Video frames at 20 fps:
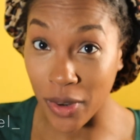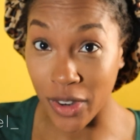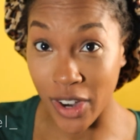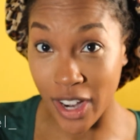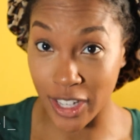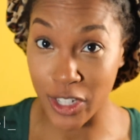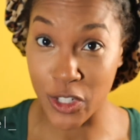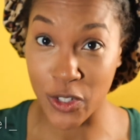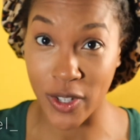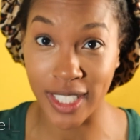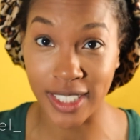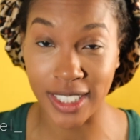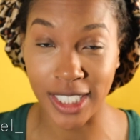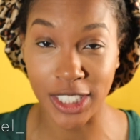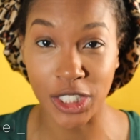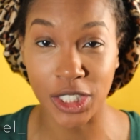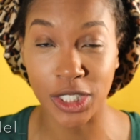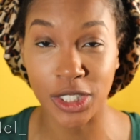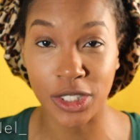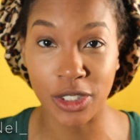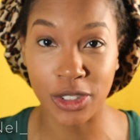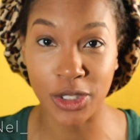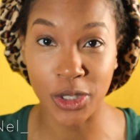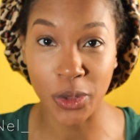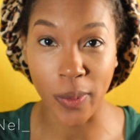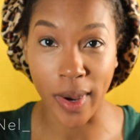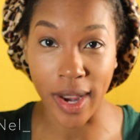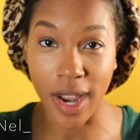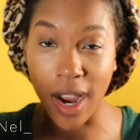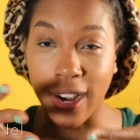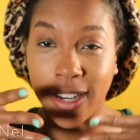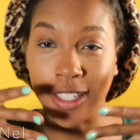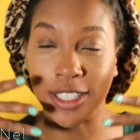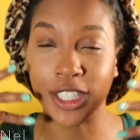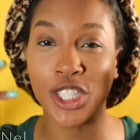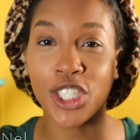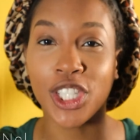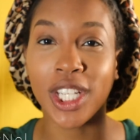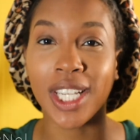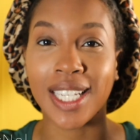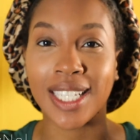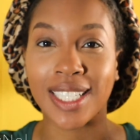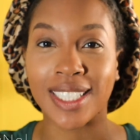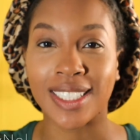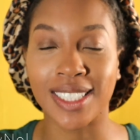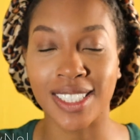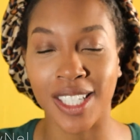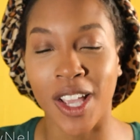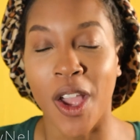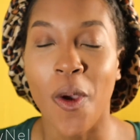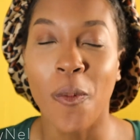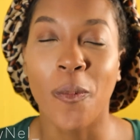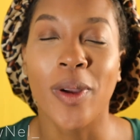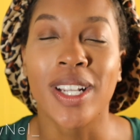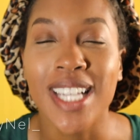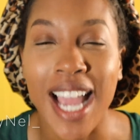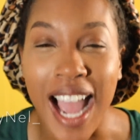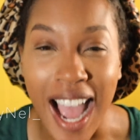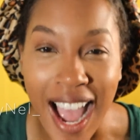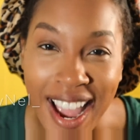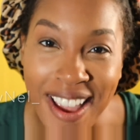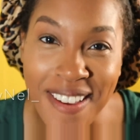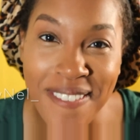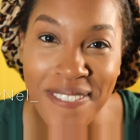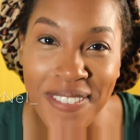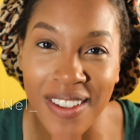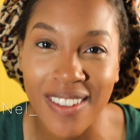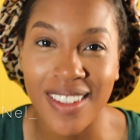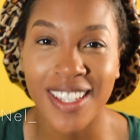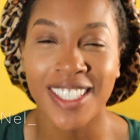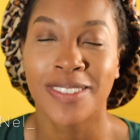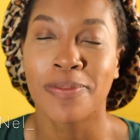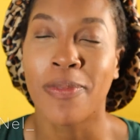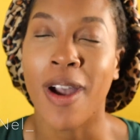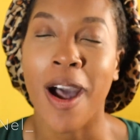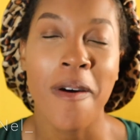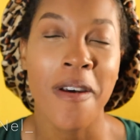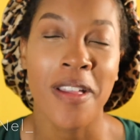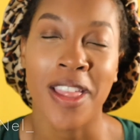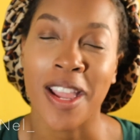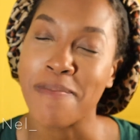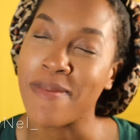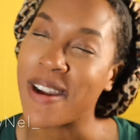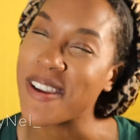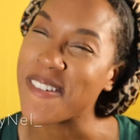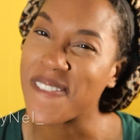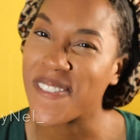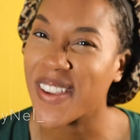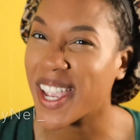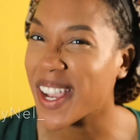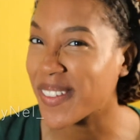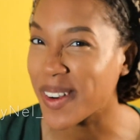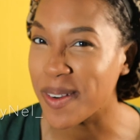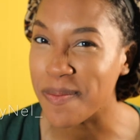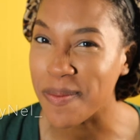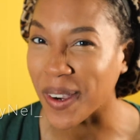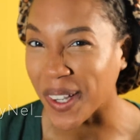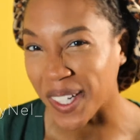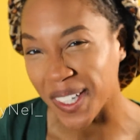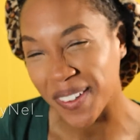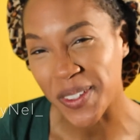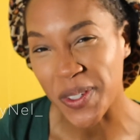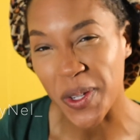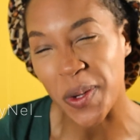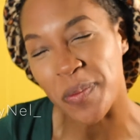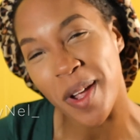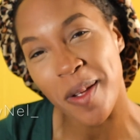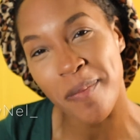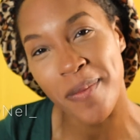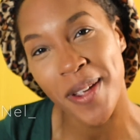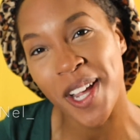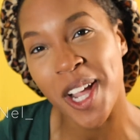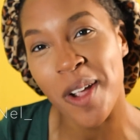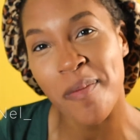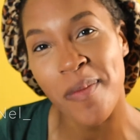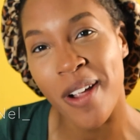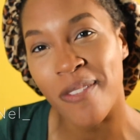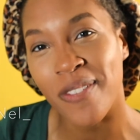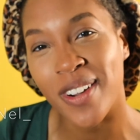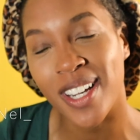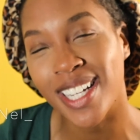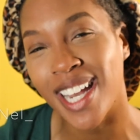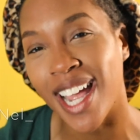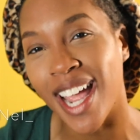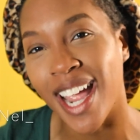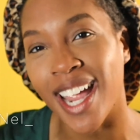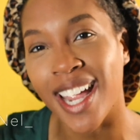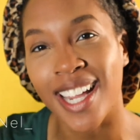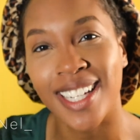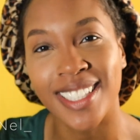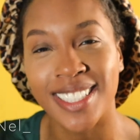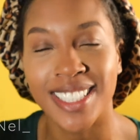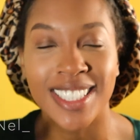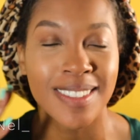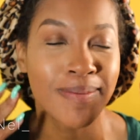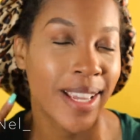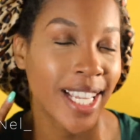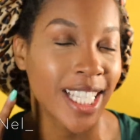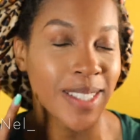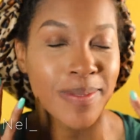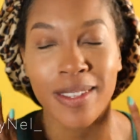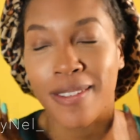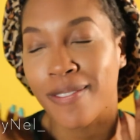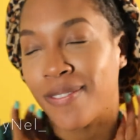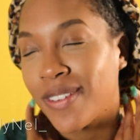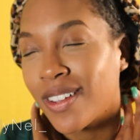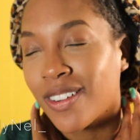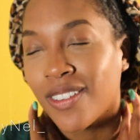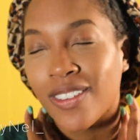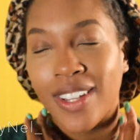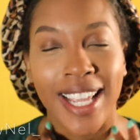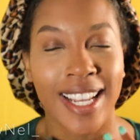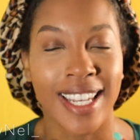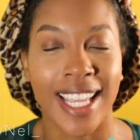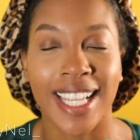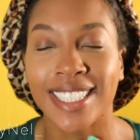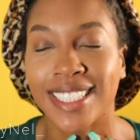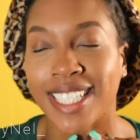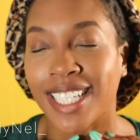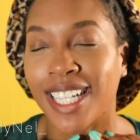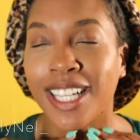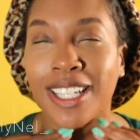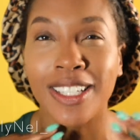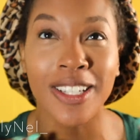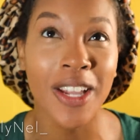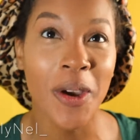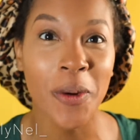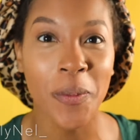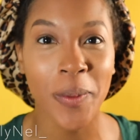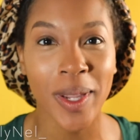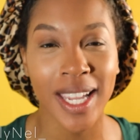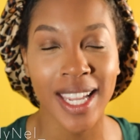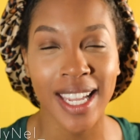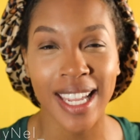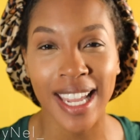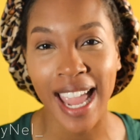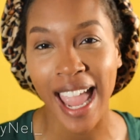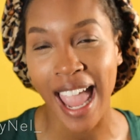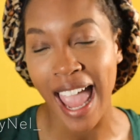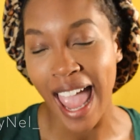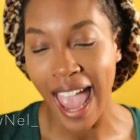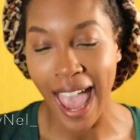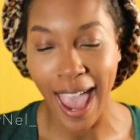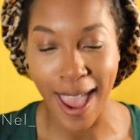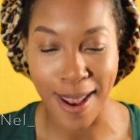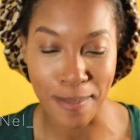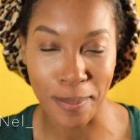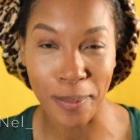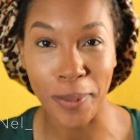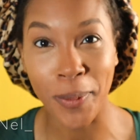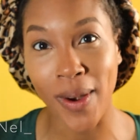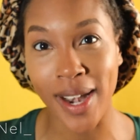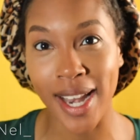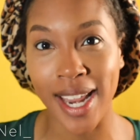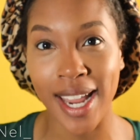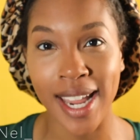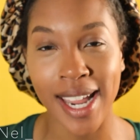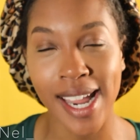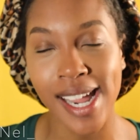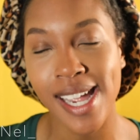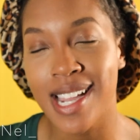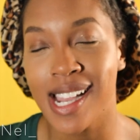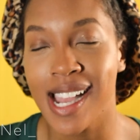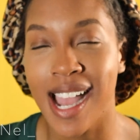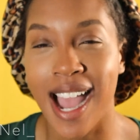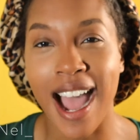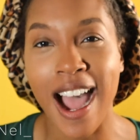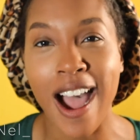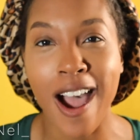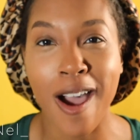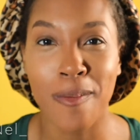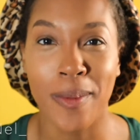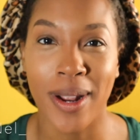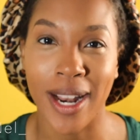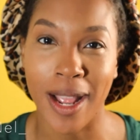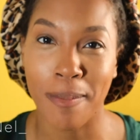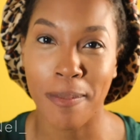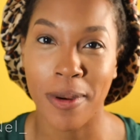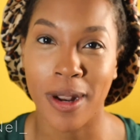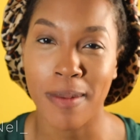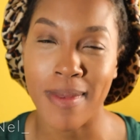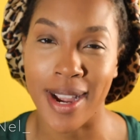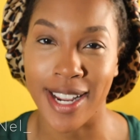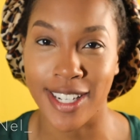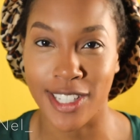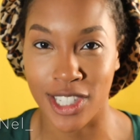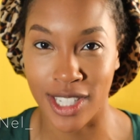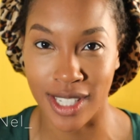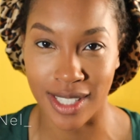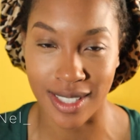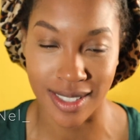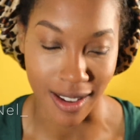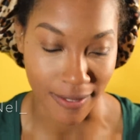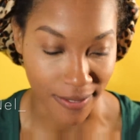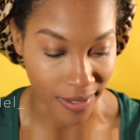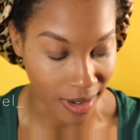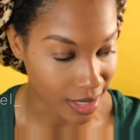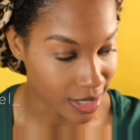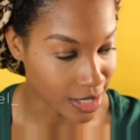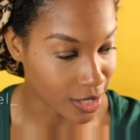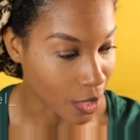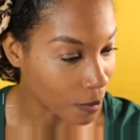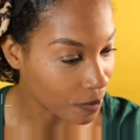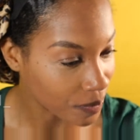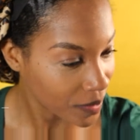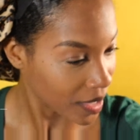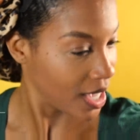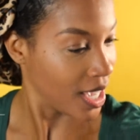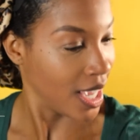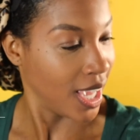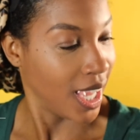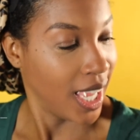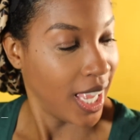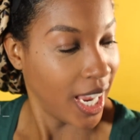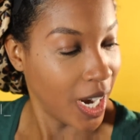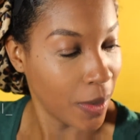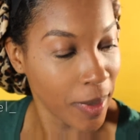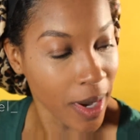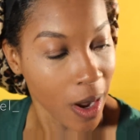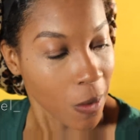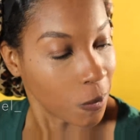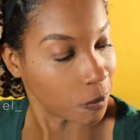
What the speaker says: we're gonna transition to doing our cheeks, which I feel is probably like my favorite part of doing my makeup every day. It just makes me feel like nice and glowy and pretty when I put my cheek stuff on. So here we go.